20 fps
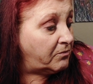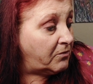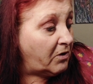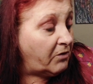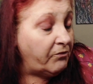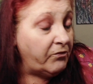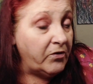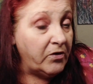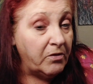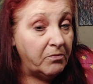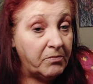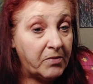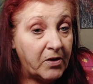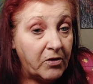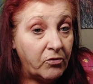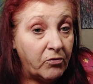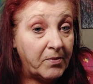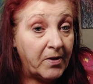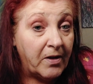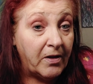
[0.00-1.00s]
I'm feeling
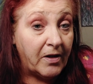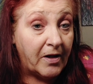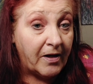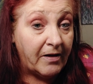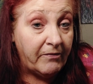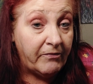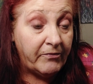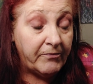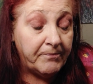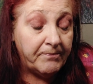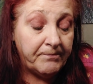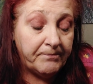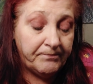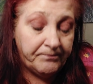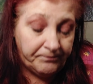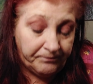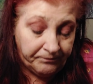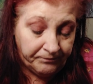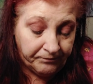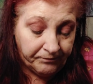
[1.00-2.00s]
better about life.
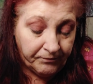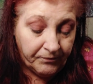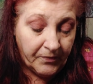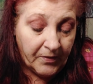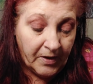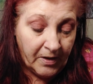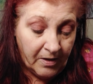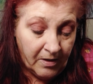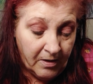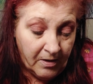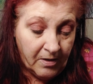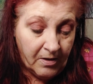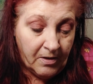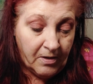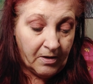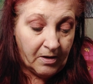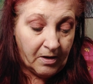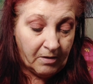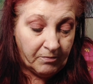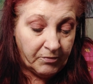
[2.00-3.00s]

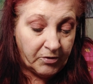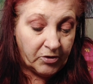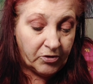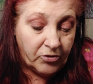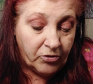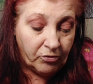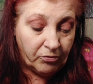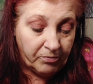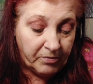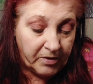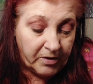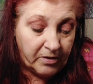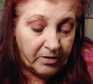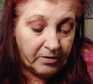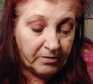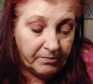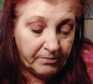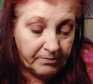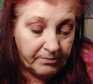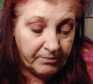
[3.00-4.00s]
I'm determined
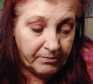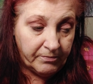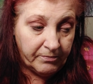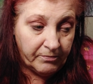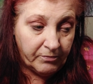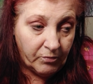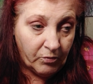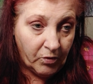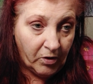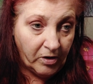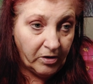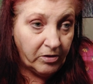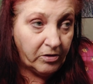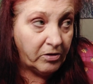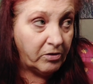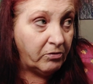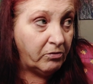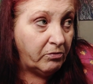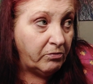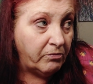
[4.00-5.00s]
once
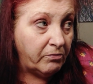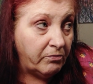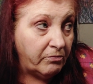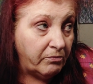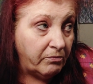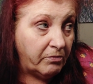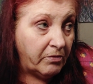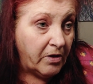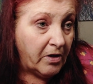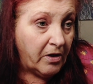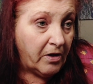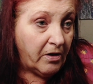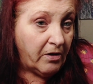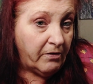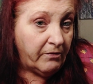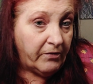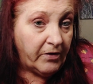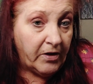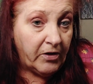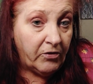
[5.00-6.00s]
you
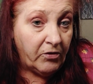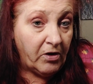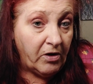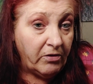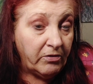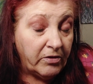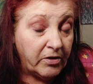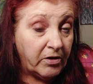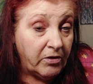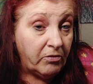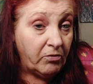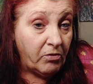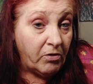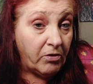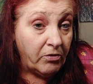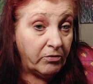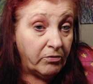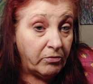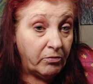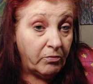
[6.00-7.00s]
figure out that you
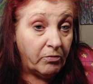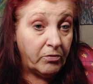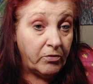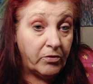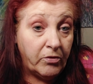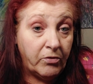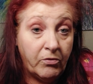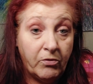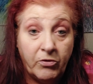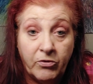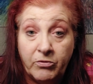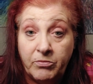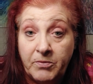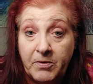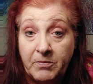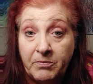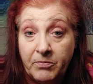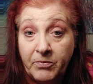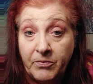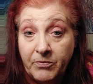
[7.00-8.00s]
aren't you aren't to
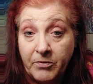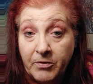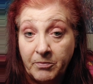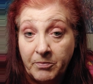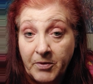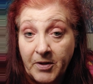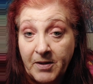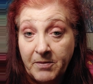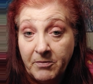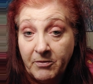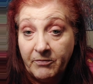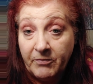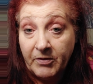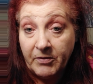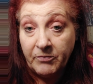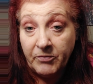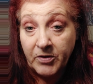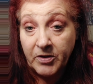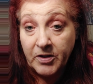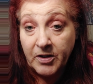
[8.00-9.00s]
be the blame of
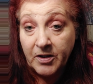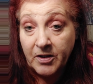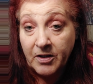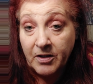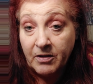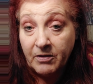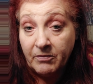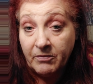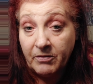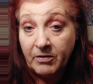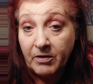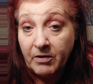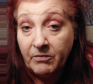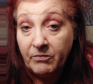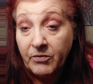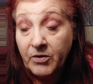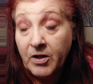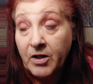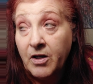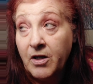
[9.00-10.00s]
everything,
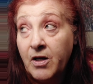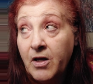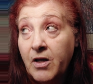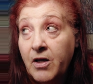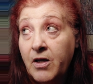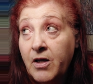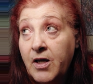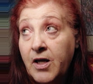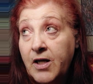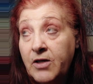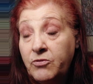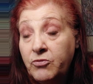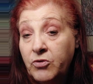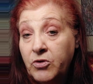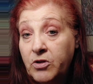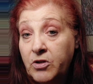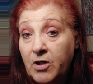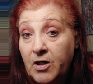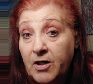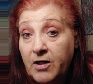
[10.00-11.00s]
every
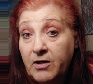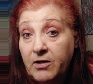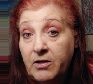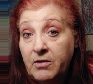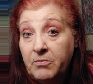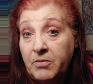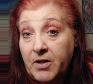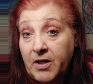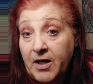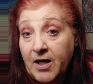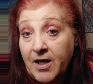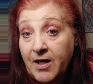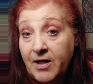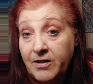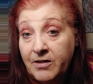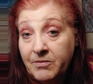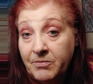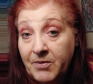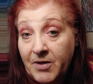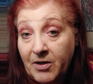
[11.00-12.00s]
hatred thought anybody
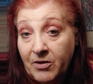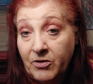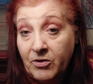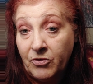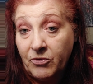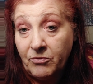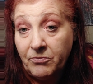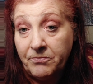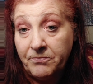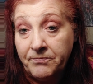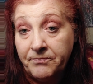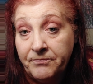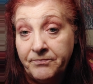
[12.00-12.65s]
has about you.